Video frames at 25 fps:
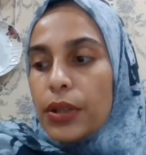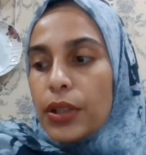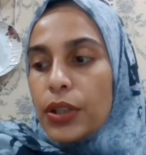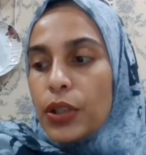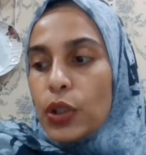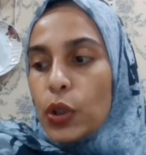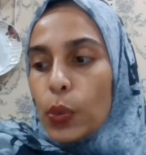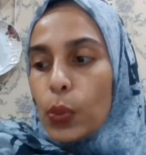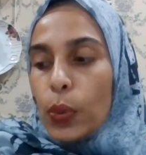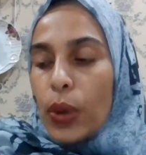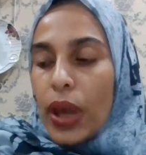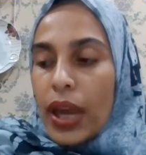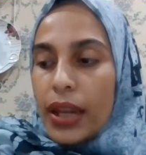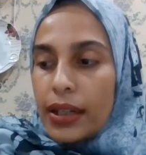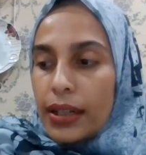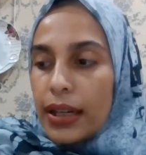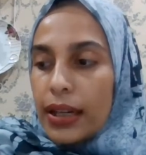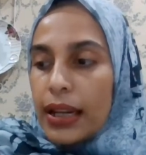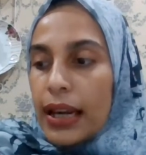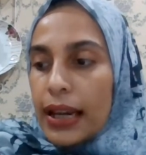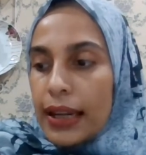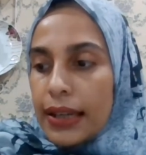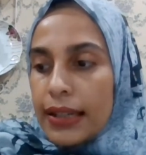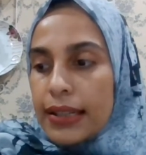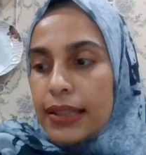So we
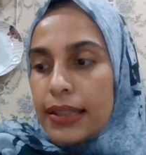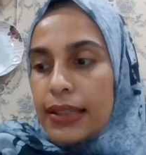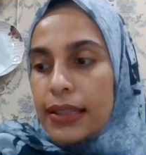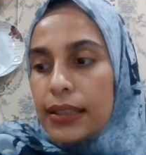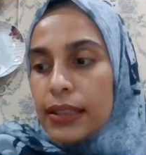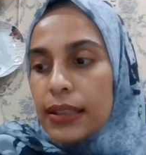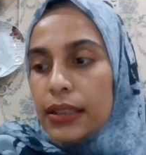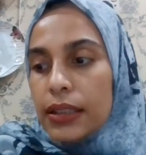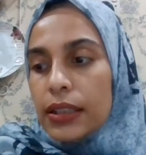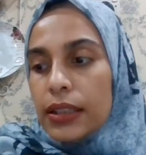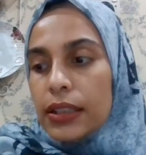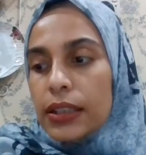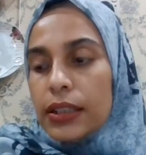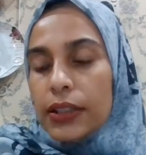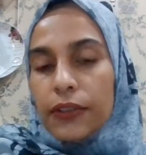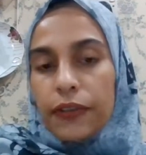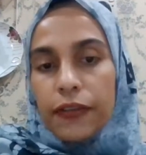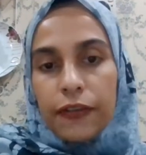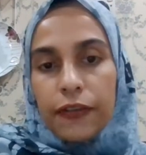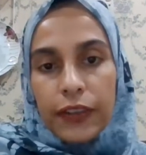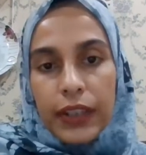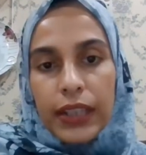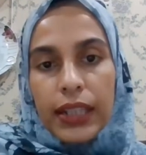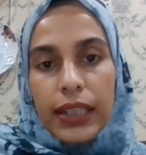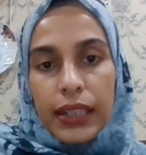analyze the
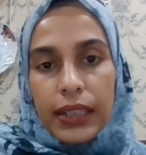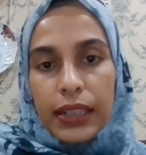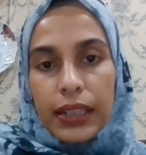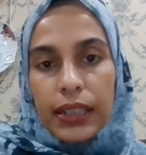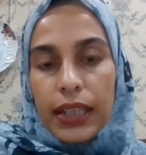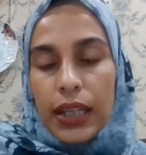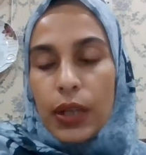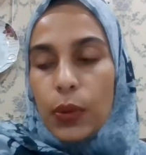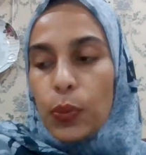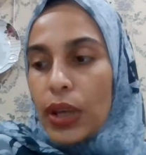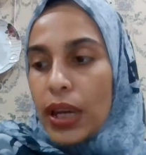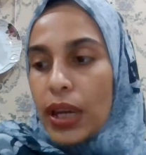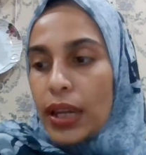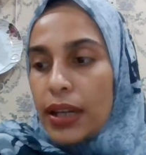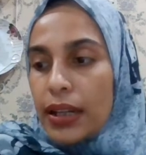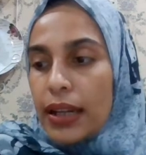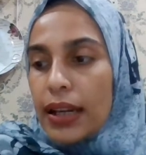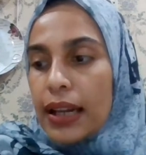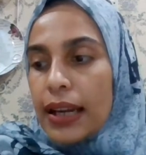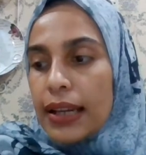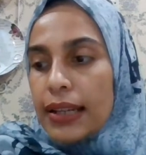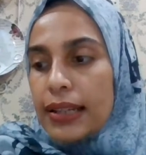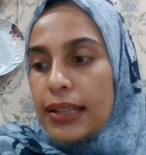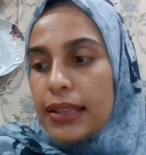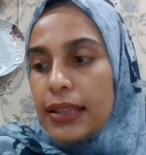figure. Yeah, we
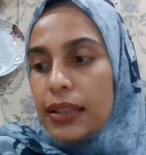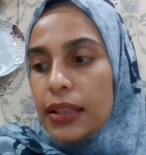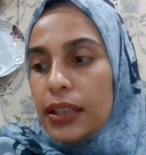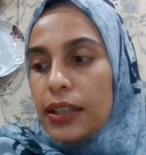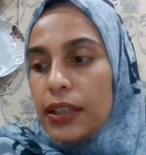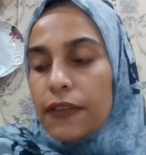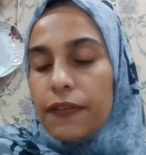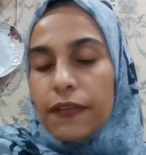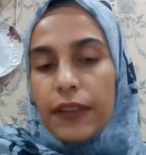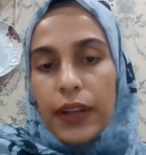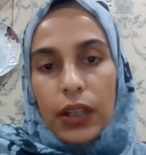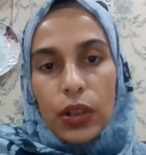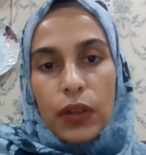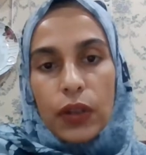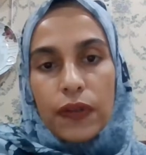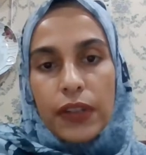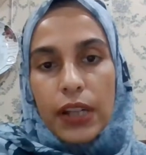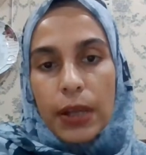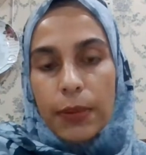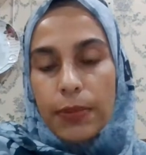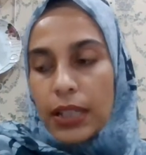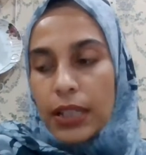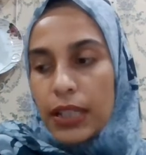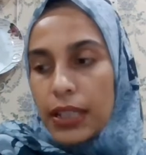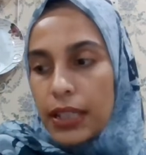analyze the effect of
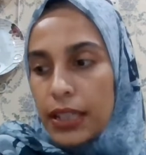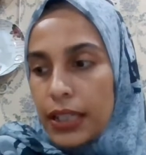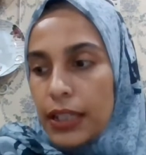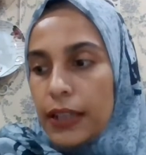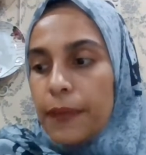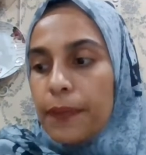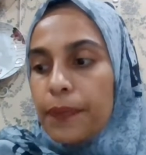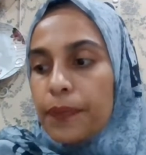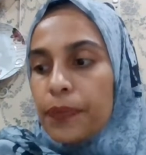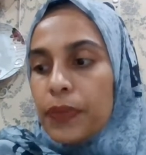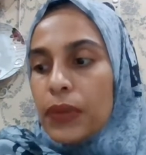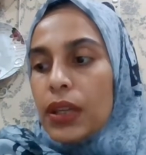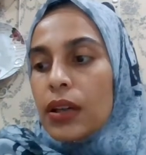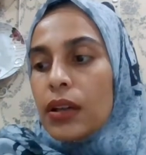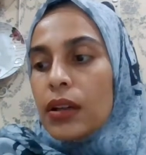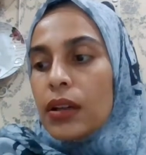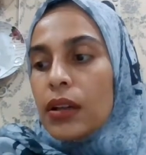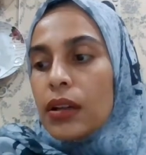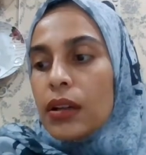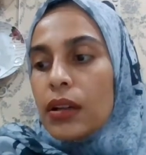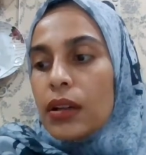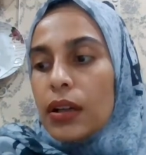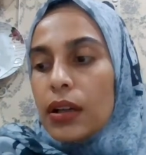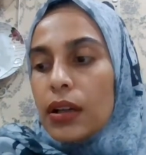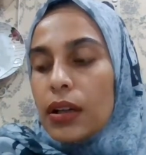subsidy.
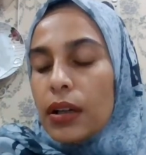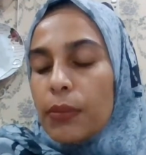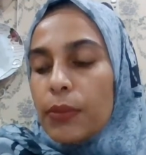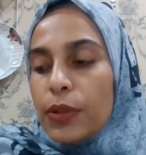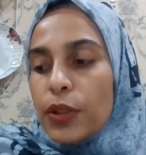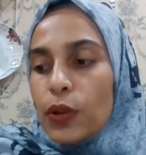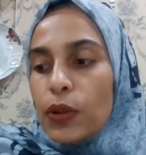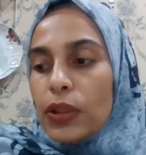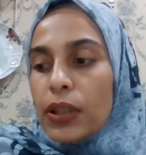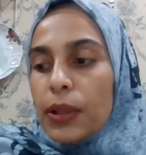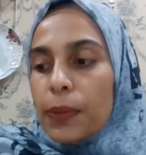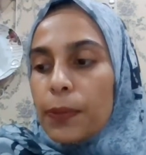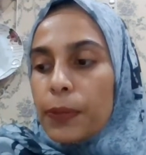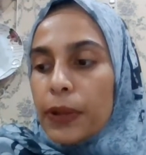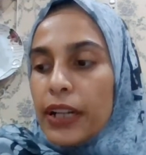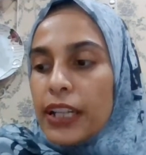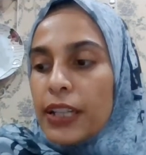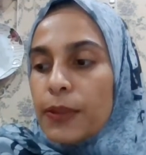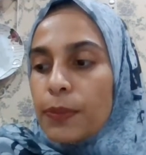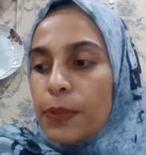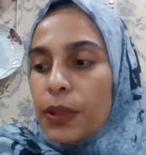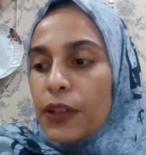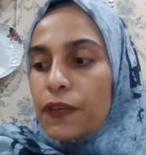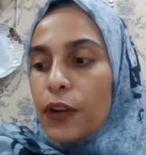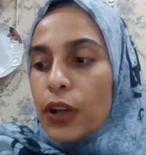So the
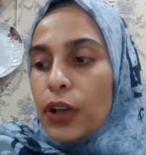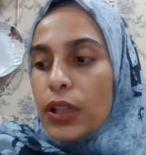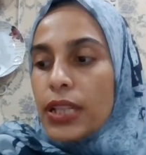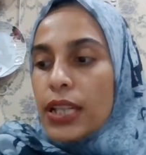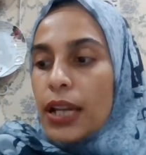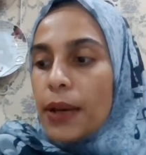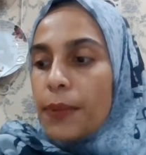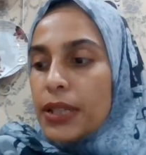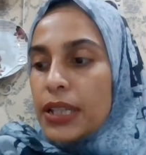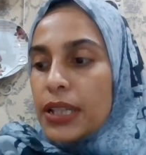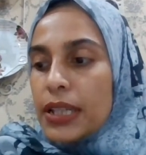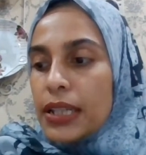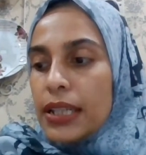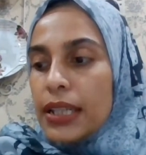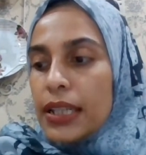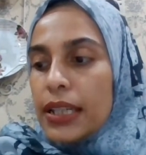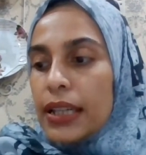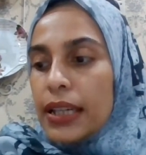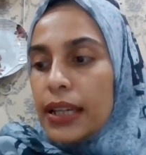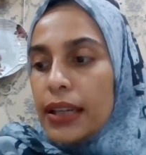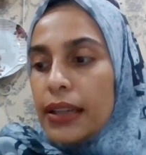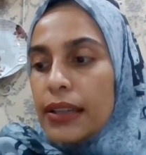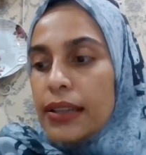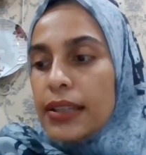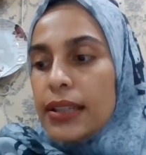price before
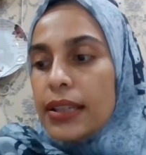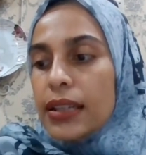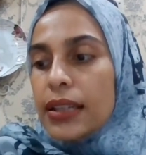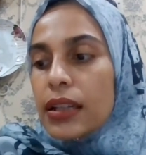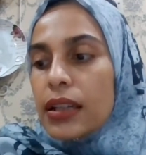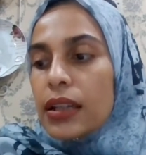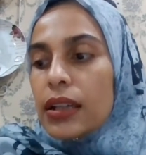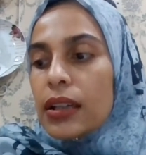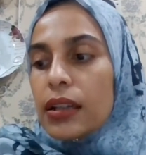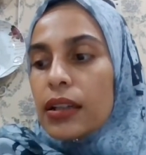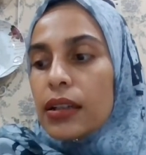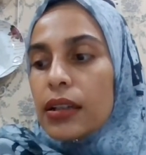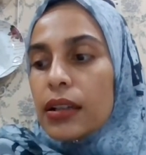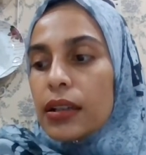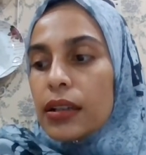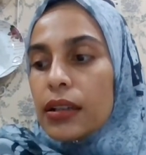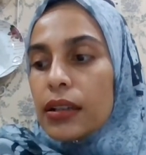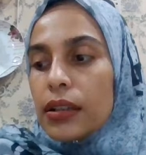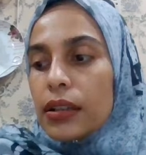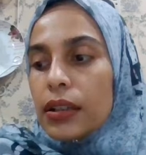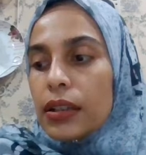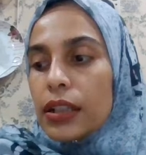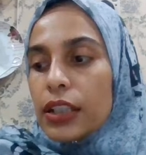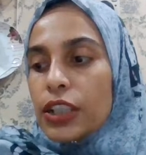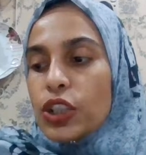subsidy is
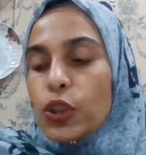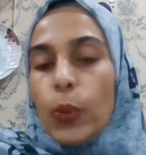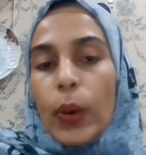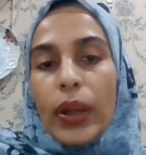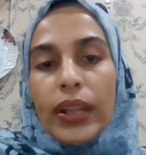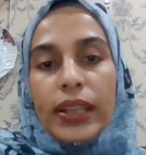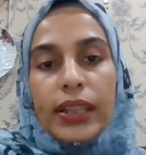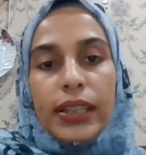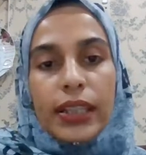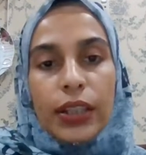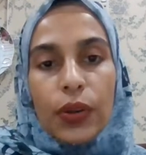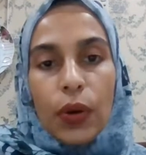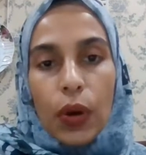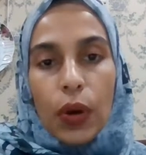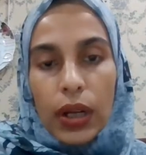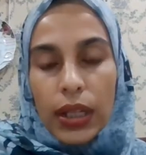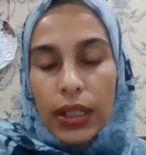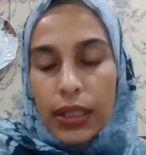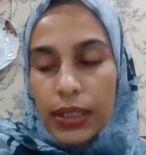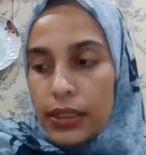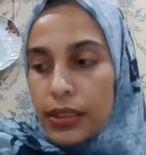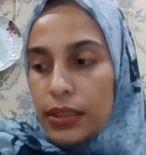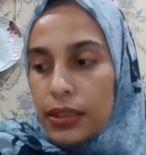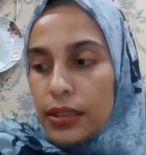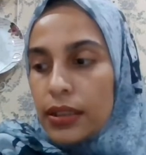
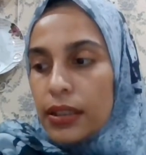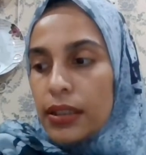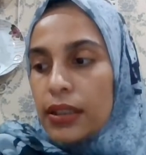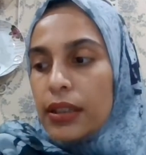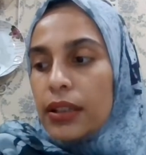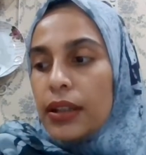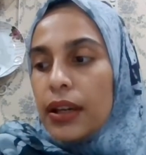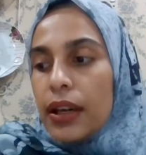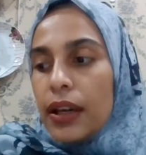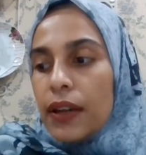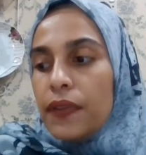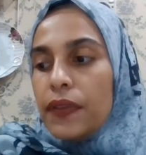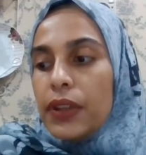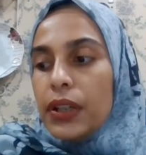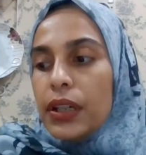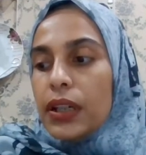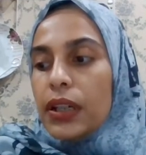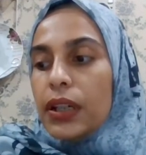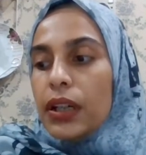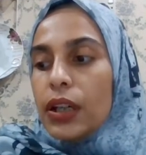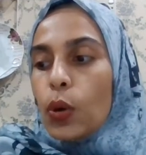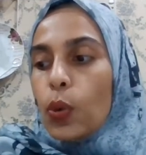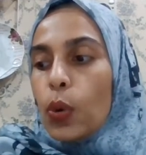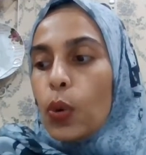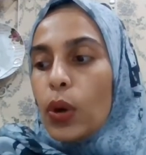$20, and
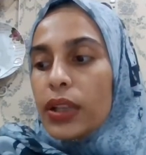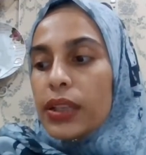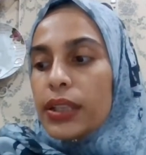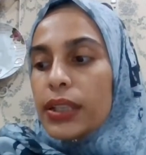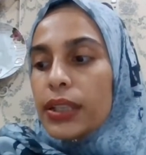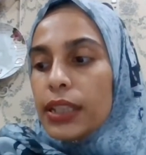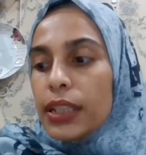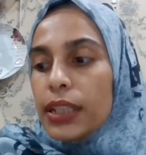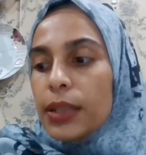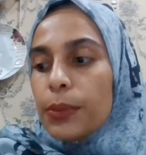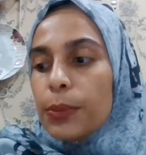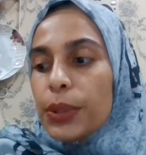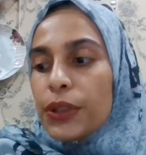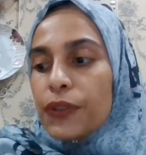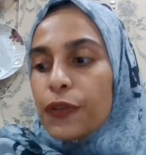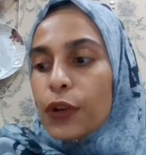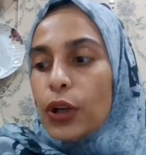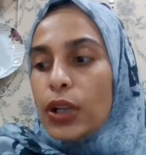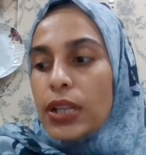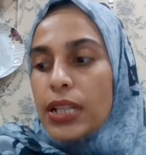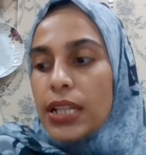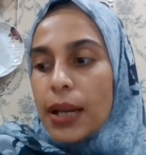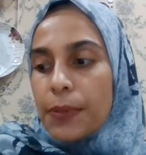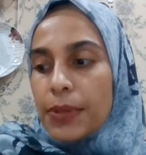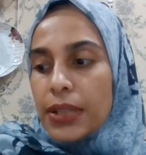the quantity
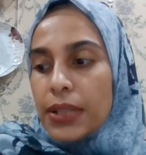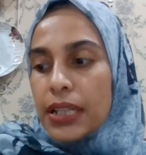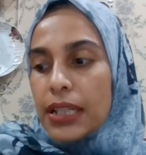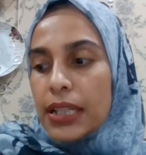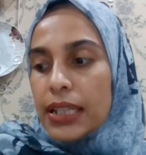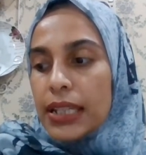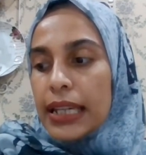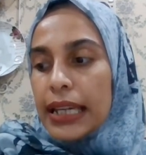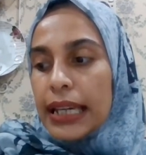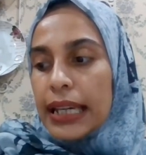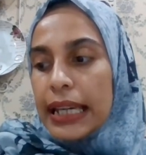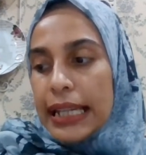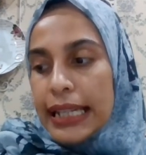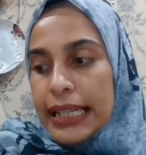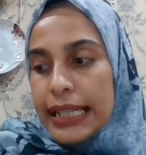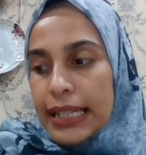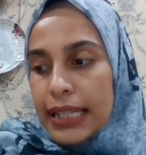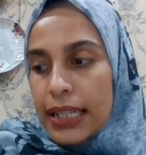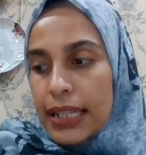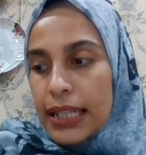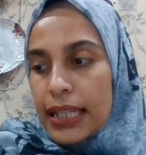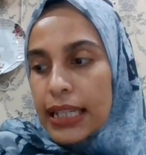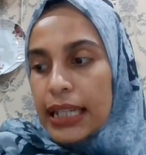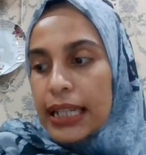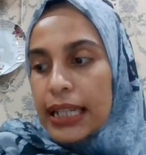before subsidy is